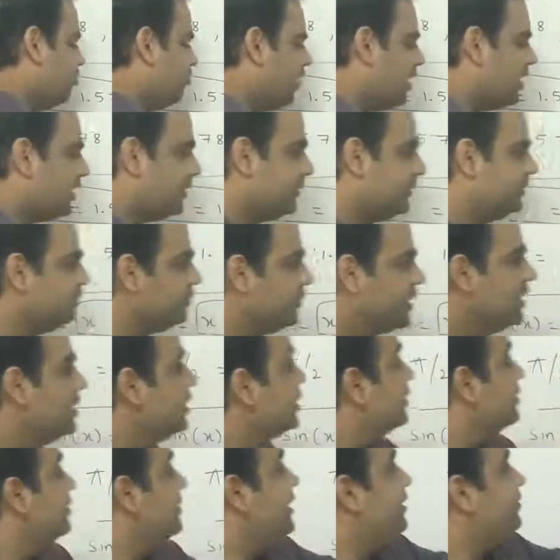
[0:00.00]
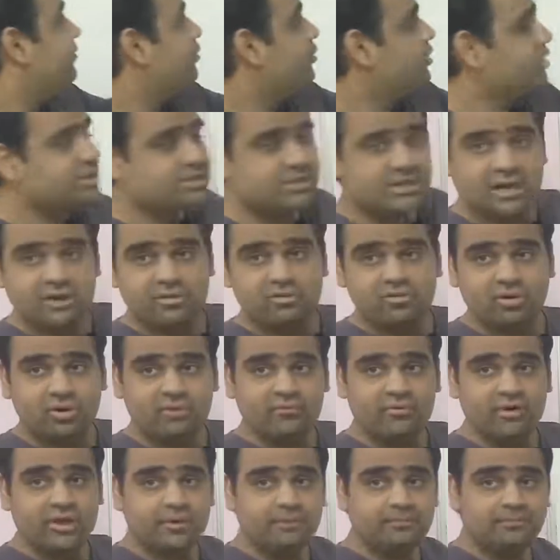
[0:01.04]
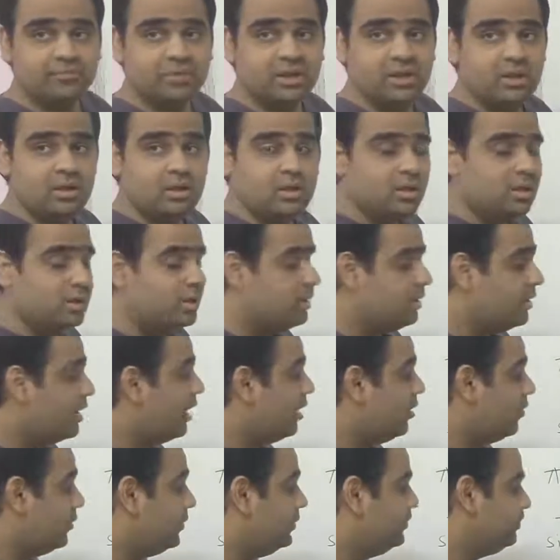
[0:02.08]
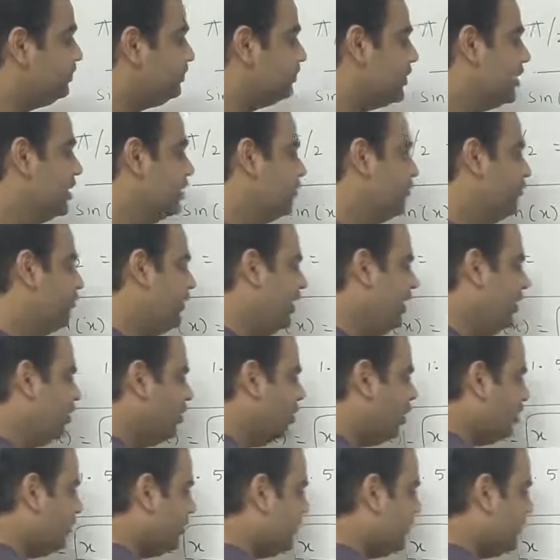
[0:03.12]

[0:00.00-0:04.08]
1. Therefore it starts from 1. Now we know